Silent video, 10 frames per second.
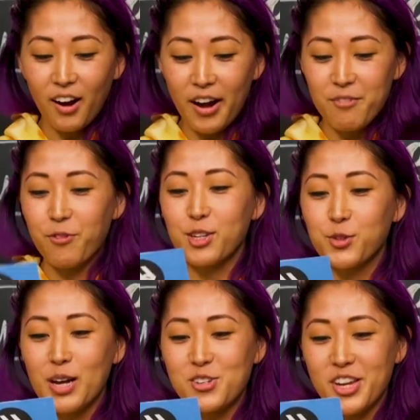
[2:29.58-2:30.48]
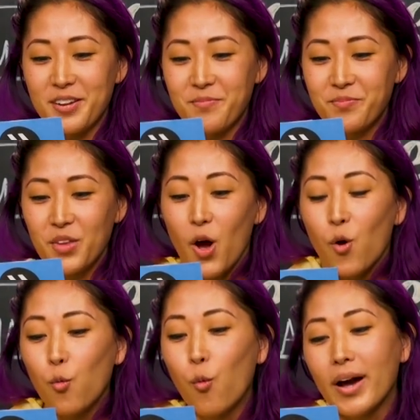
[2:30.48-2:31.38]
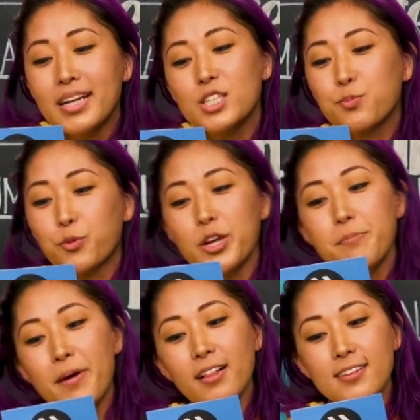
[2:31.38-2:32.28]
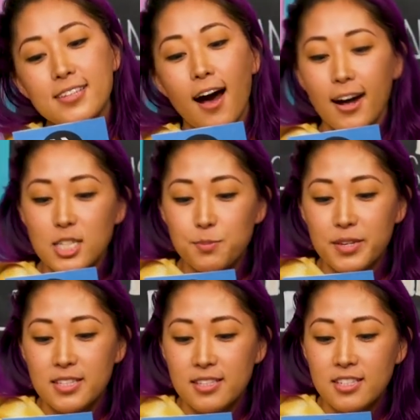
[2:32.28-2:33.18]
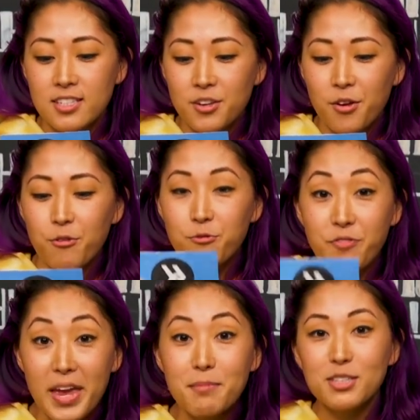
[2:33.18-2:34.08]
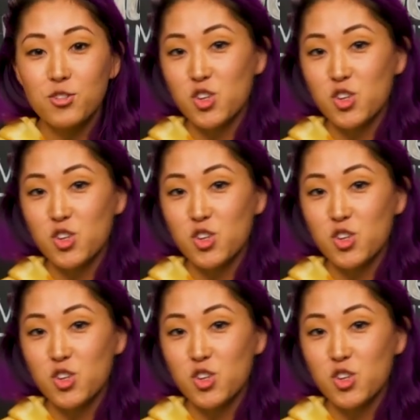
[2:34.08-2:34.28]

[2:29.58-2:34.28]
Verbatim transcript: All right. First question. What is Brie Bella's husband's famous